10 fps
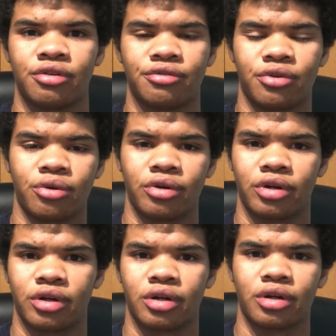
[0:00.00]

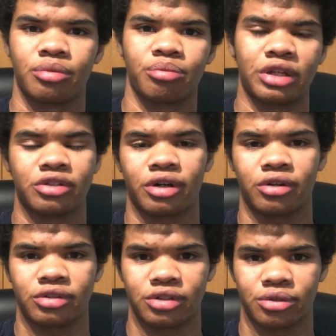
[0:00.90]
for mental
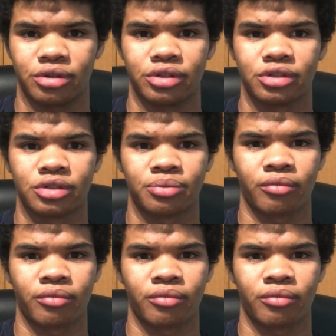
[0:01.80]
health disorders.